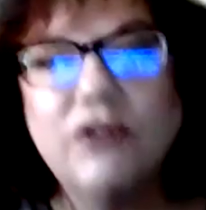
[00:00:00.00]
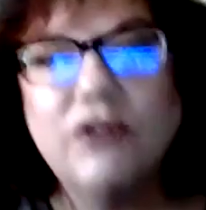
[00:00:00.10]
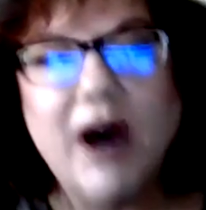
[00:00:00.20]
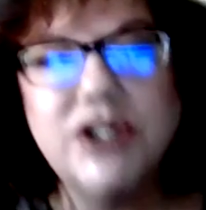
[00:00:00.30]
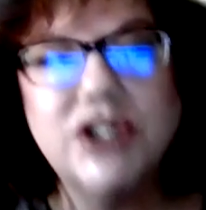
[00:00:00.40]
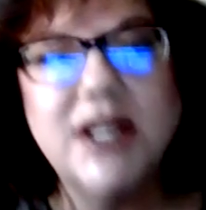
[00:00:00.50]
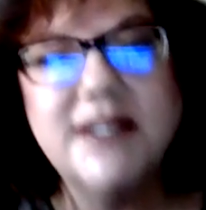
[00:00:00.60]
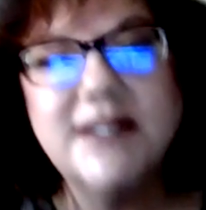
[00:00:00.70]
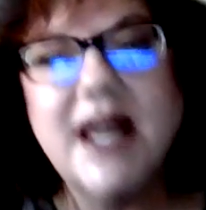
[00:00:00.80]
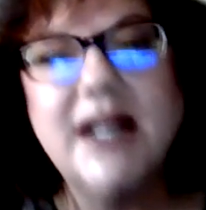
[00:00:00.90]
of
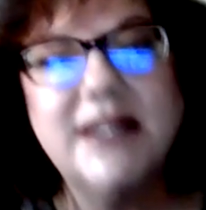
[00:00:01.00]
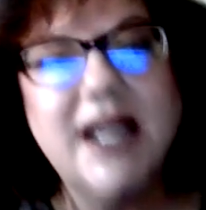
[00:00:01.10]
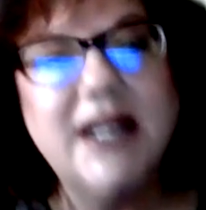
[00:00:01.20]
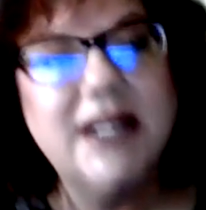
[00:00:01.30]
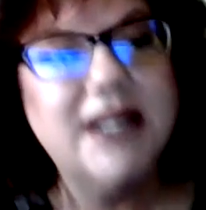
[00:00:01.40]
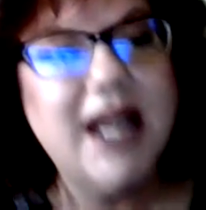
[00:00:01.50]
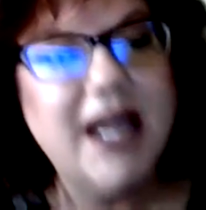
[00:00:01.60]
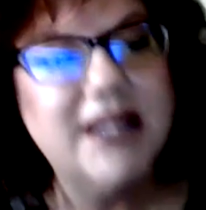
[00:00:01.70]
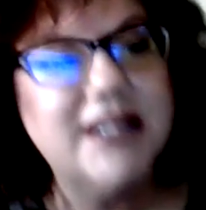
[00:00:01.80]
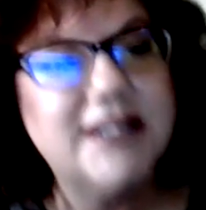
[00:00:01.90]
questions, and at the end of the
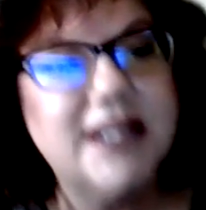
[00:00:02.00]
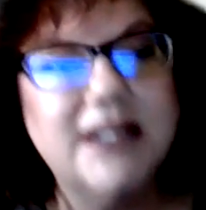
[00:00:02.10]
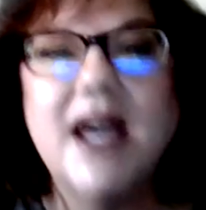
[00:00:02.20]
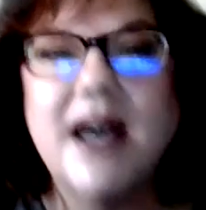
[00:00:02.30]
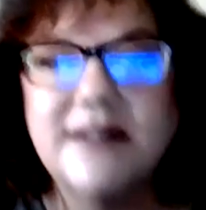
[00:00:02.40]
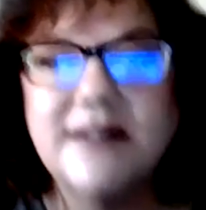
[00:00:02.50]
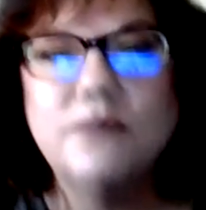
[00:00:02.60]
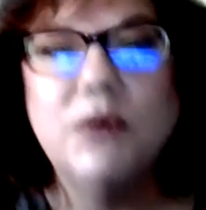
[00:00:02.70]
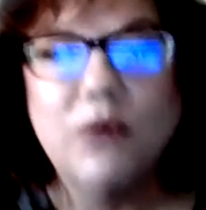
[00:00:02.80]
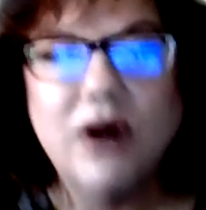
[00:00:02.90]
day, they said, yes,
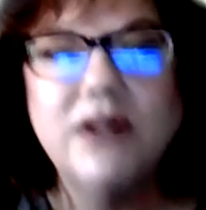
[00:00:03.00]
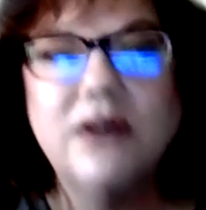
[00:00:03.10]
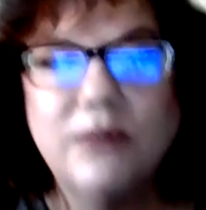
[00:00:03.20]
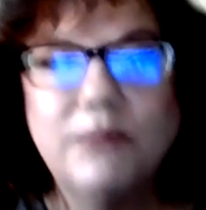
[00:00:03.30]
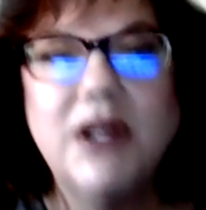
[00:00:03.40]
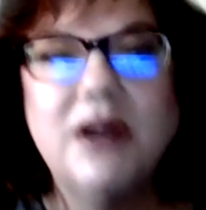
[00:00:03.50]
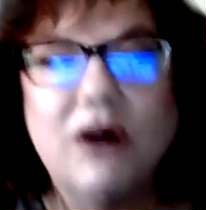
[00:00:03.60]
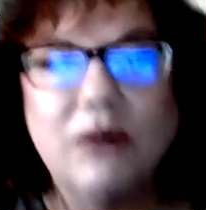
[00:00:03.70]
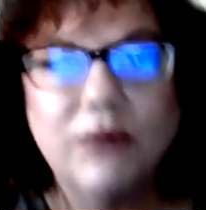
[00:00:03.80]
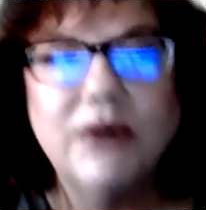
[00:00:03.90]
we want you to be
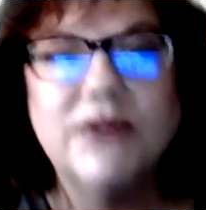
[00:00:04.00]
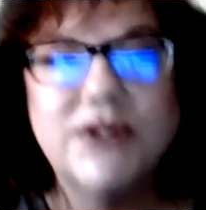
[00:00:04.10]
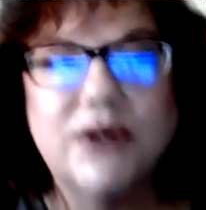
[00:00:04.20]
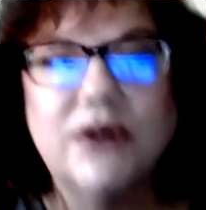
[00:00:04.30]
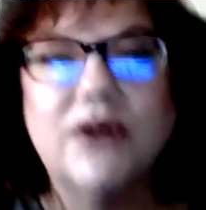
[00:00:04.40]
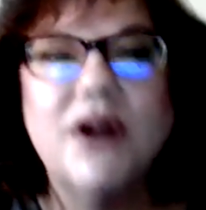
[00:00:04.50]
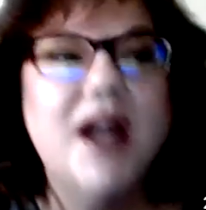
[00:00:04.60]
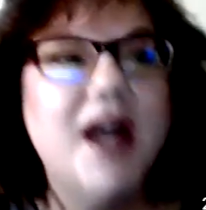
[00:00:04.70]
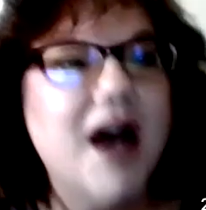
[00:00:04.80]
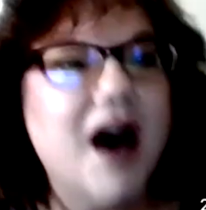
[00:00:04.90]
our realtor
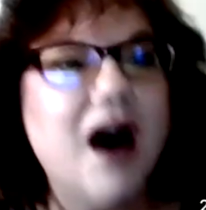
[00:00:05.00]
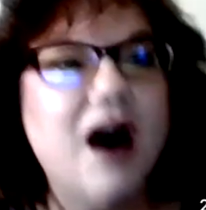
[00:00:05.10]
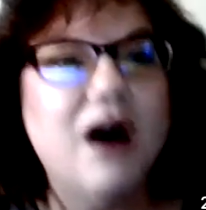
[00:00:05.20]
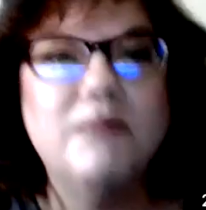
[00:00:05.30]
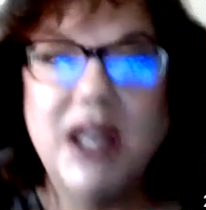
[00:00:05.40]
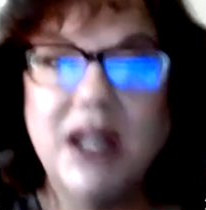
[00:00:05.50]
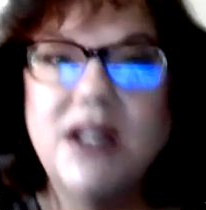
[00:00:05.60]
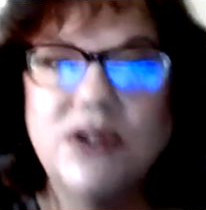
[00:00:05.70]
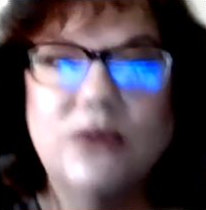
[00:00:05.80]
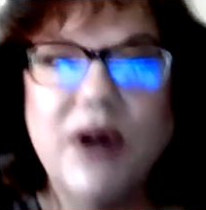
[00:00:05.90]
in
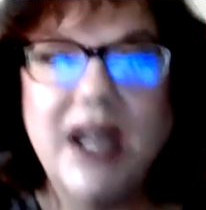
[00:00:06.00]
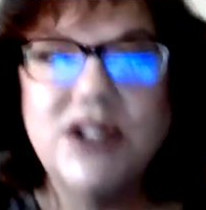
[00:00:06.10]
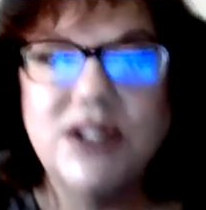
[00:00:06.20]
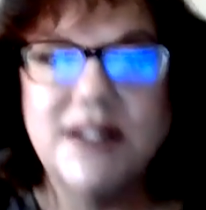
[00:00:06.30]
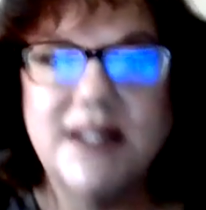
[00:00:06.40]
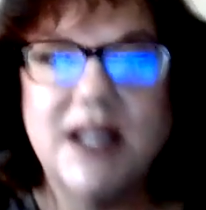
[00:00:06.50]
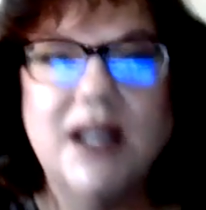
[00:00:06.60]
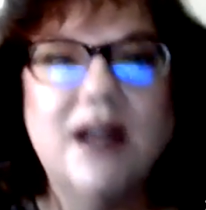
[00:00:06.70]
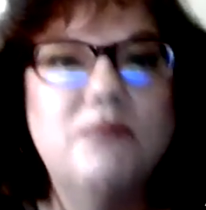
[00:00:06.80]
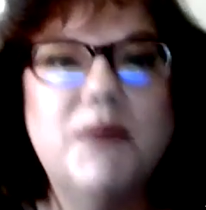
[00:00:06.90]
a dual
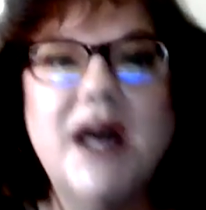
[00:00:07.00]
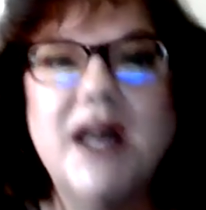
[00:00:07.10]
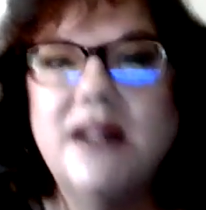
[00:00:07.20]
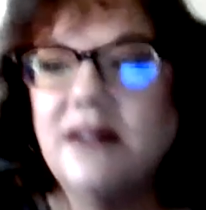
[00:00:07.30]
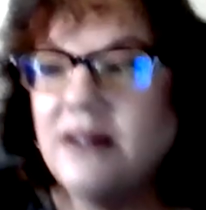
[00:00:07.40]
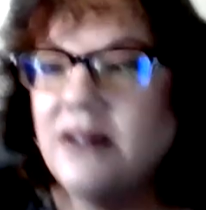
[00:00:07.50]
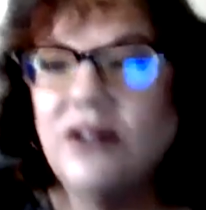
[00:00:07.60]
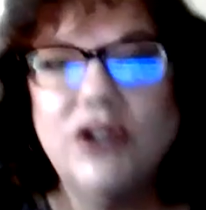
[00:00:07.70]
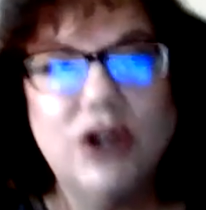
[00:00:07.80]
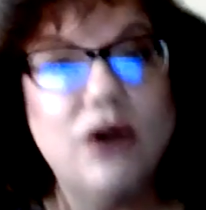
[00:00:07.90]
agency. But
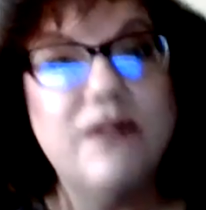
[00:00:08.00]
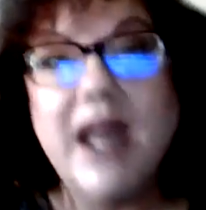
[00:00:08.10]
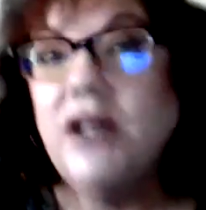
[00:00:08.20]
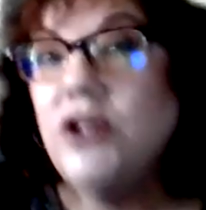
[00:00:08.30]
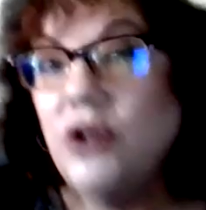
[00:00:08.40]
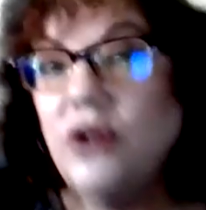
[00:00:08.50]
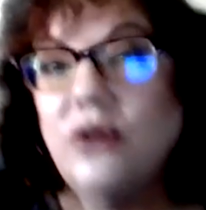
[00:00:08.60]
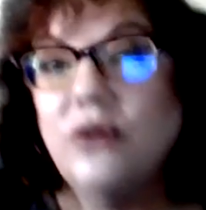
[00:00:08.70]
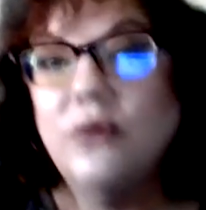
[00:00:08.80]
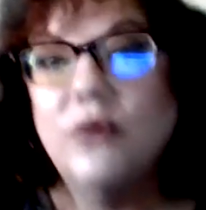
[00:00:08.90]
you know, they
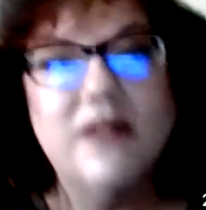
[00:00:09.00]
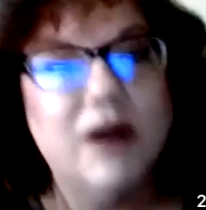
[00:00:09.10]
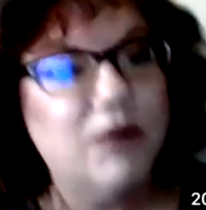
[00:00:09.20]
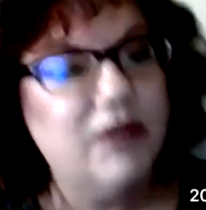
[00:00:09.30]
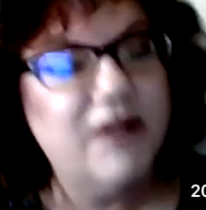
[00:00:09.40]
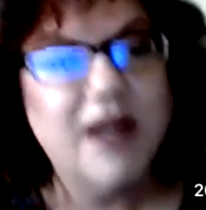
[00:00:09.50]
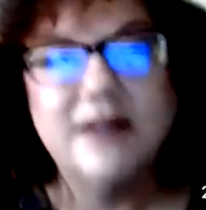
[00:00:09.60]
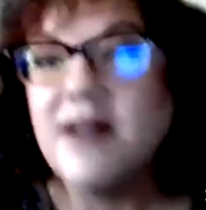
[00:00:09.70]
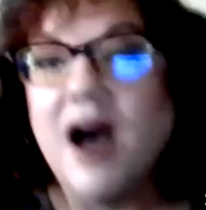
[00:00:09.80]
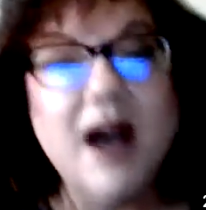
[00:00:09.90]
knew there were
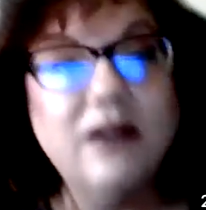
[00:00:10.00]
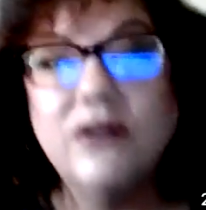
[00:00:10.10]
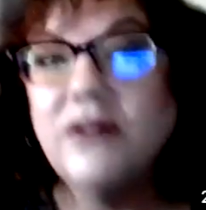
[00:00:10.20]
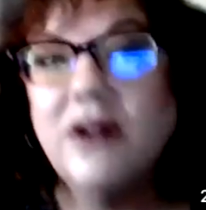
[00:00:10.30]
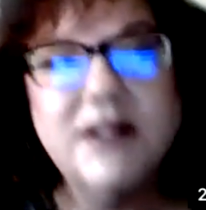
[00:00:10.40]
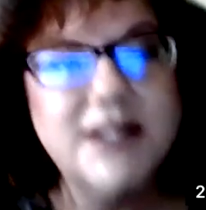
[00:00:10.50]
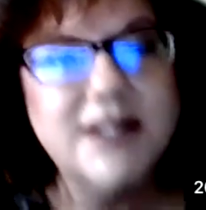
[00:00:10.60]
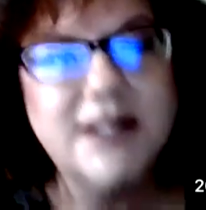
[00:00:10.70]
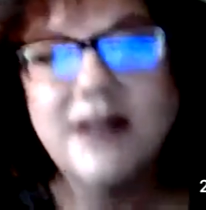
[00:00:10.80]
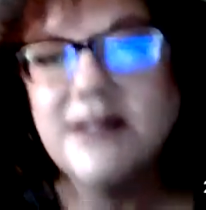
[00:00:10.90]
things I could not
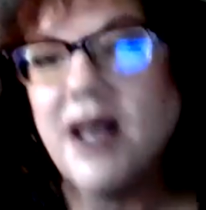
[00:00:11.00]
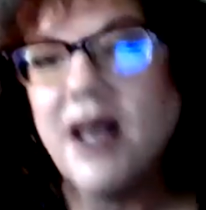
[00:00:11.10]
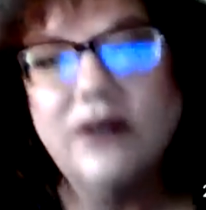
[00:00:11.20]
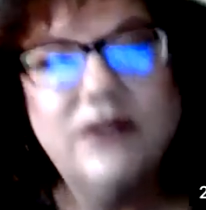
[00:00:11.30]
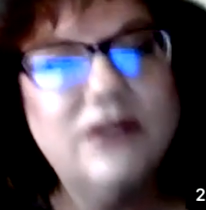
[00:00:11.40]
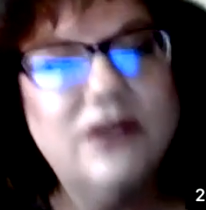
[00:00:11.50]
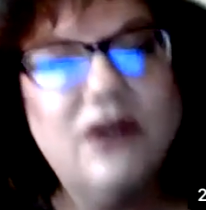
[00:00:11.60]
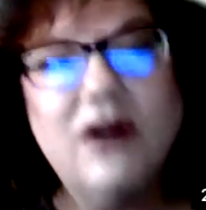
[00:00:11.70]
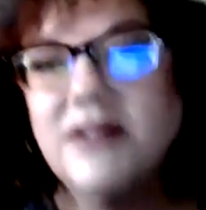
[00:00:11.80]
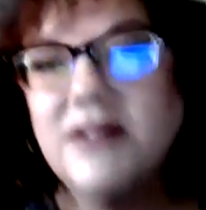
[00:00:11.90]
discuss. I could
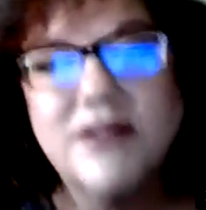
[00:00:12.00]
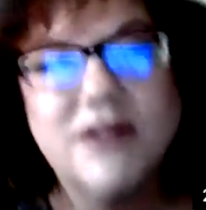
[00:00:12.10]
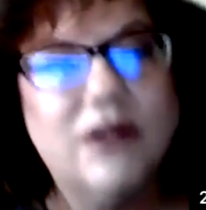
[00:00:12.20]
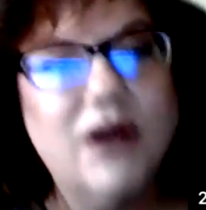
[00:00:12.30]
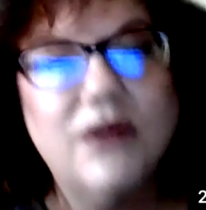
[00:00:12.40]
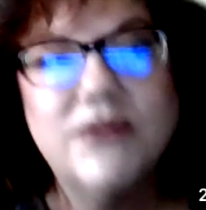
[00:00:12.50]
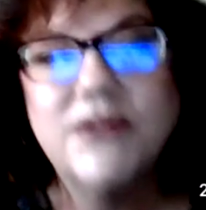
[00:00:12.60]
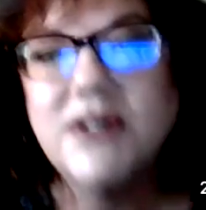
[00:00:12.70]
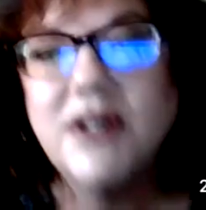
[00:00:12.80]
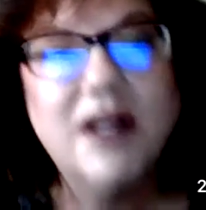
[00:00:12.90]
not disclose